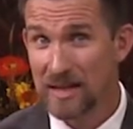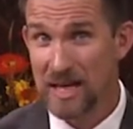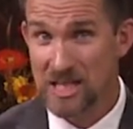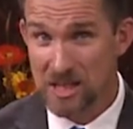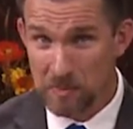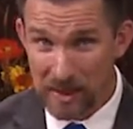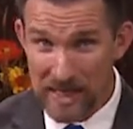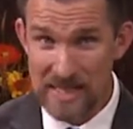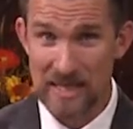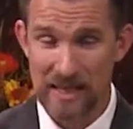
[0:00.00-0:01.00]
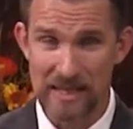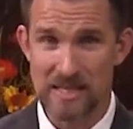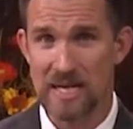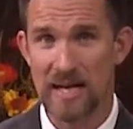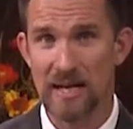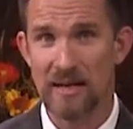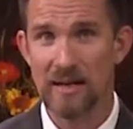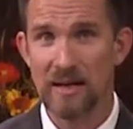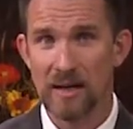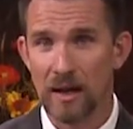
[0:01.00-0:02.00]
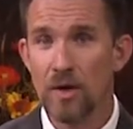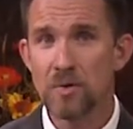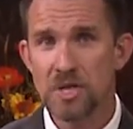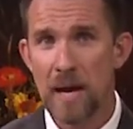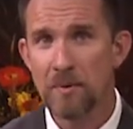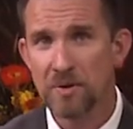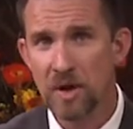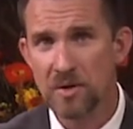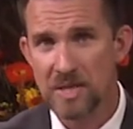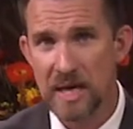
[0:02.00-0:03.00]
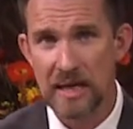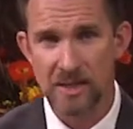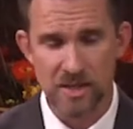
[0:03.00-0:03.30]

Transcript: explicitly said Luke chapter 13,